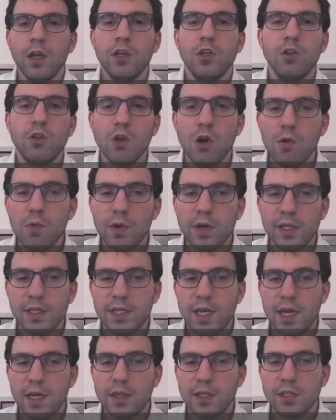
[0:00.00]
you don't want to
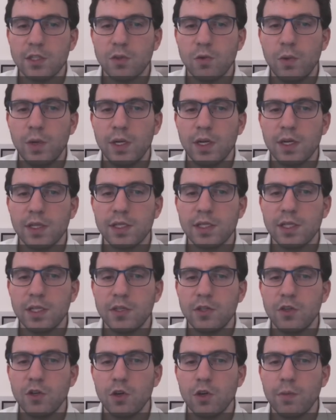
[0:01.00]
take this queen on c
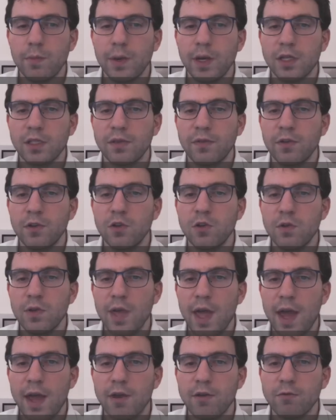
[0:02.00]
two, because if you do
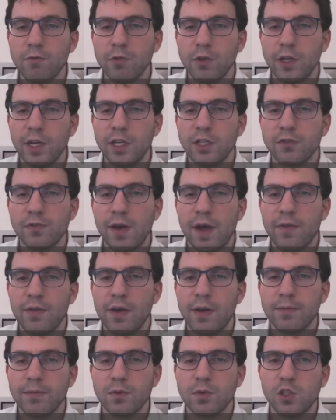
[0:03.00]
that, rook h five
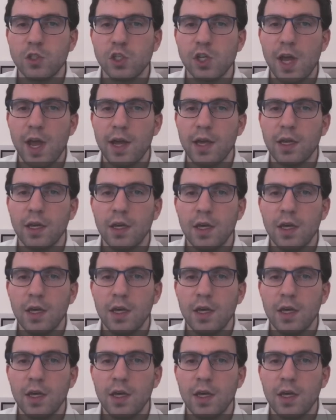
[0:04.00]
comes to check,